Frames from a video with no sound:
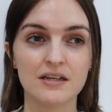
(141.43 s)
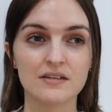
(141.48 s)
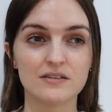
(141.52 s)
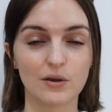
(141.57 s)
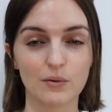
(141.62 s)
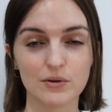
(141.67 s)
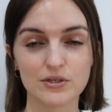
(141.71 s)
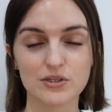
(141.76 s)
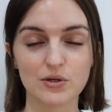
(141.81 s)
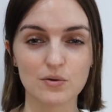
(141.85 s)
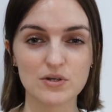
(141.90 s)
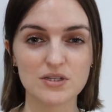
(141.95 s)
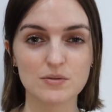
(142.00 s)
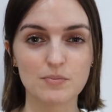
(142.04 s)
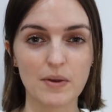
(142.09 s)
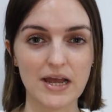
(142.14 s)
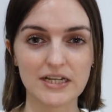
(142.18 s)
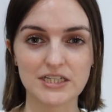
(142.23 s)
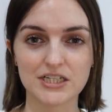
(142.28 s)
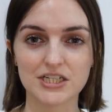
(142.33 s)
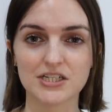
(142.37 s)
So it's always
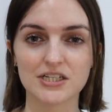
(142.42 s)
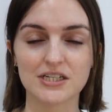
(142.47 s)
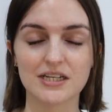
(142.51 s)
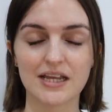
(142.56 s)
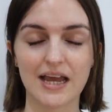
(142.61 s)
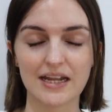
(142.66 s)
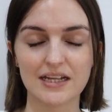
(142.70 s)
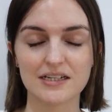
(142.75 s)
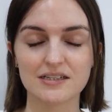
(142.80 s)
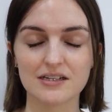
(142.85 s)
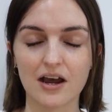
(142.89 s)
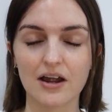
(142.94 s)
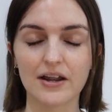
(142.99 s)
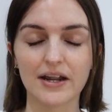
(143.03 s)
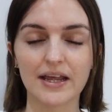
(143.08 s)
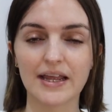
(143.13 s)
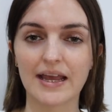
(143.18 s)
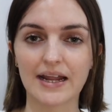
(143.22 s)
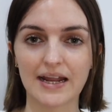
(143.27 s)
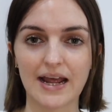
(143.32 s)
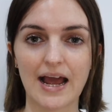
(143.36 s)
better to just get it done
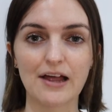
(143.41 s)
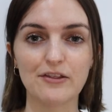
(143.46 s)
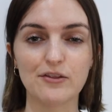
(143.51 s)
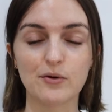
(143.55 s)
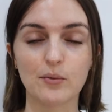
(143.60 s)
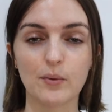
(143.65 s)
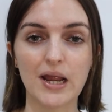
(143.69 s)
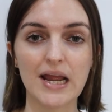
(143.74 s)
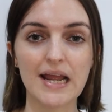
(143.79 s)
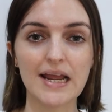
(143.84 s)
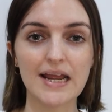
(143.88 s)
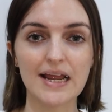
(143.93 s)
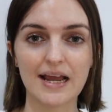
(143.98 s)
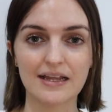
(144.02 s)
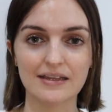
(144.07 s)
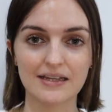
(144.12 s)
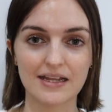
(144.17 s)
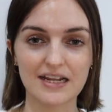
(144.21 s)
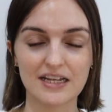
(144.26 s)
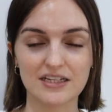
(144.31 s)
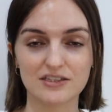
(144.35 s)
and get it out of the way,
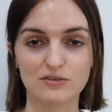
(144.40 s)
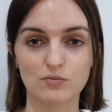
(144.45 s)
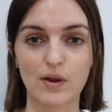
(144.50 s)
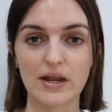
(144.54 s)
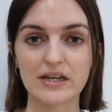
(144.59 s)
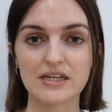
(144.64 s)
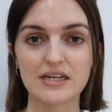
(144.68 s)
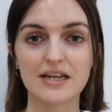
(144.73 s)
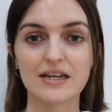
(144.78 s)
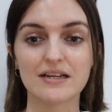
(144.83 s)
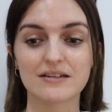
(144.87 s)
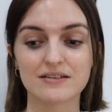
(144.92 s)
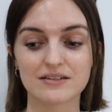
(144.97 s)
and then it's ready.